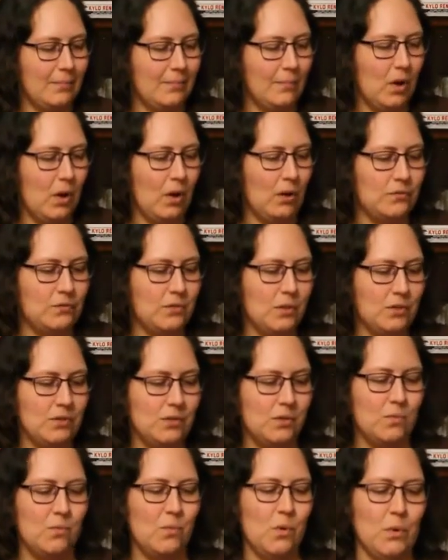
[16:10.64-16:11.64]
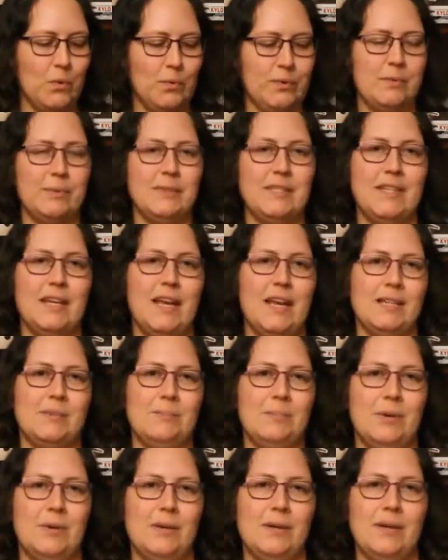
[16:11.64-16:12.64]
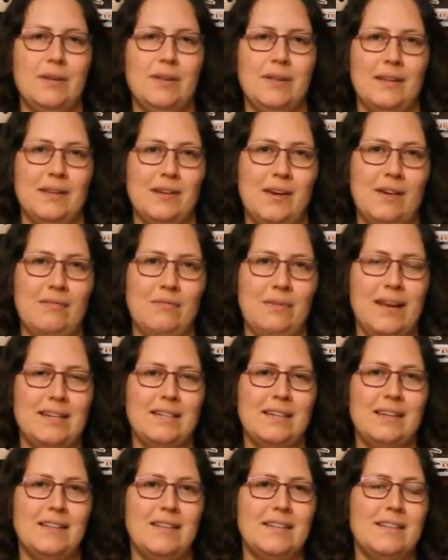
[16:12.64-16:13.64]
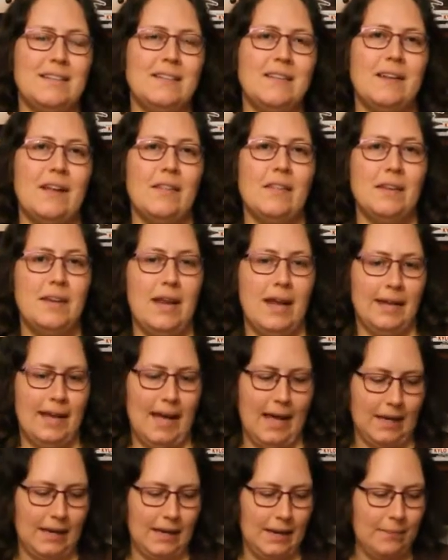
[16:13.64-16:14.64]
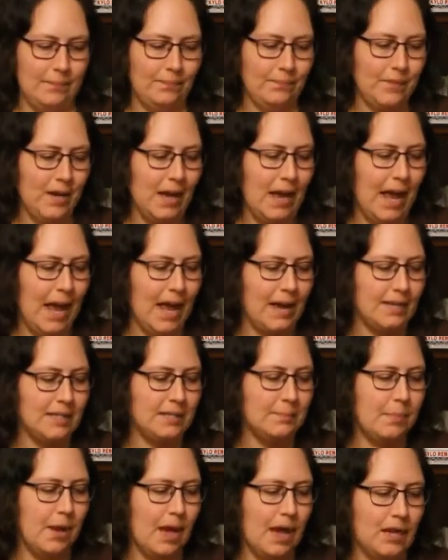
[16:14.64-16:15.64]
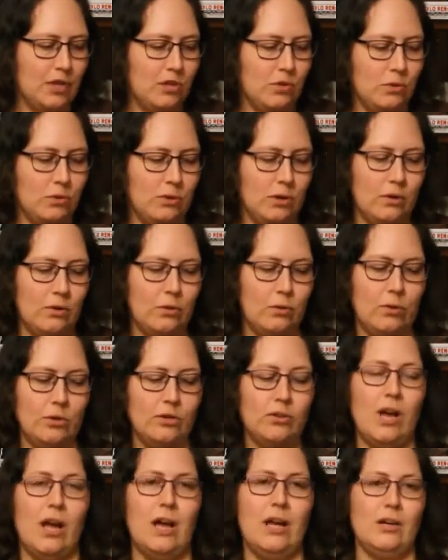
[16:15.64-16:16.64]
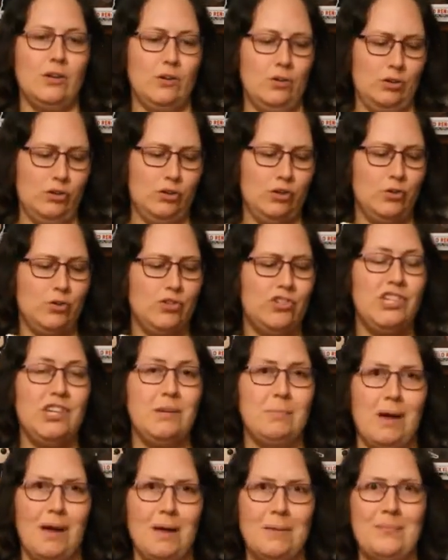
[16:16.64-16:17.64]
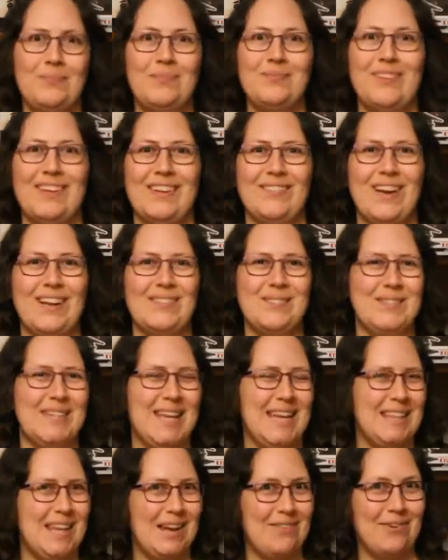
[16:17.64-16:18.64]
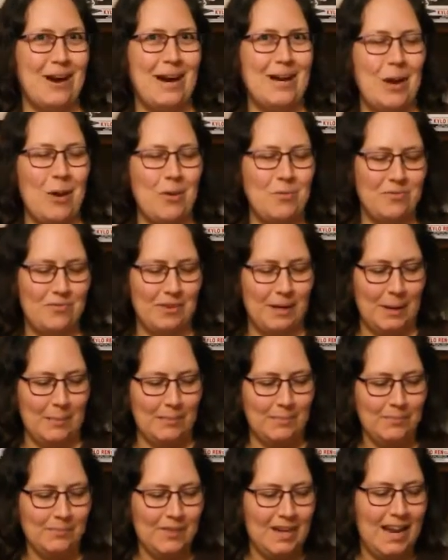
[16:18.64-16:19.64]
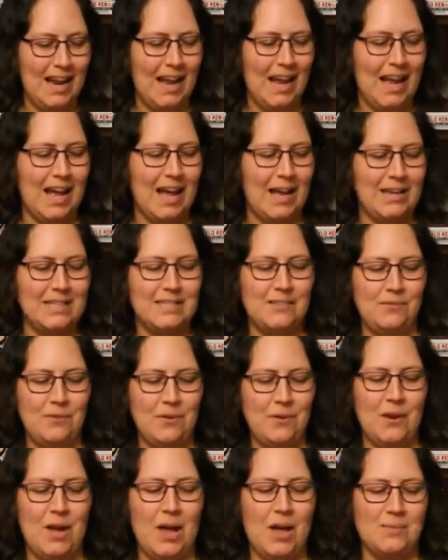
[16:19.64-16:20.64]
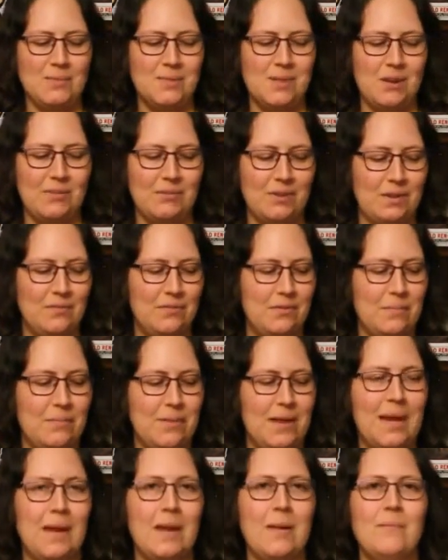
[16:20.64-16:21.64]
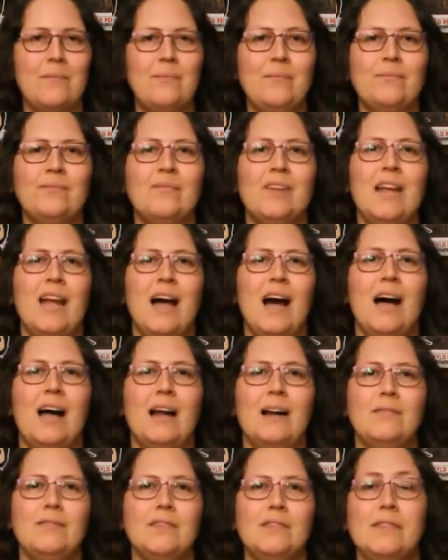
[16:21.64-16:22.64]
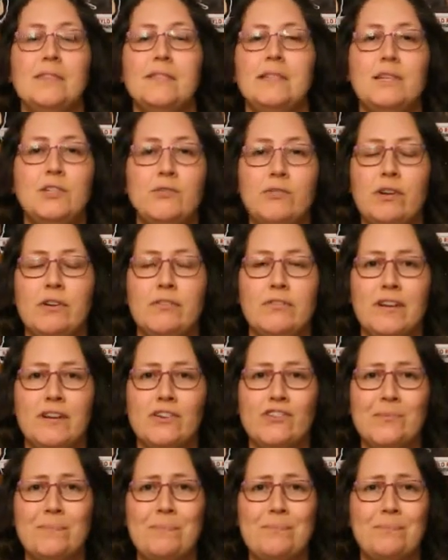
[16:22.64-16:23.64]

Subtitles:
Of Dogs and Wolves was the next book that I read, and this is another NetGalley, and it's by Yuko Shoshima, if I'm saying that right, hopefully. It's a 4.5-star read for me. This is literary fiction,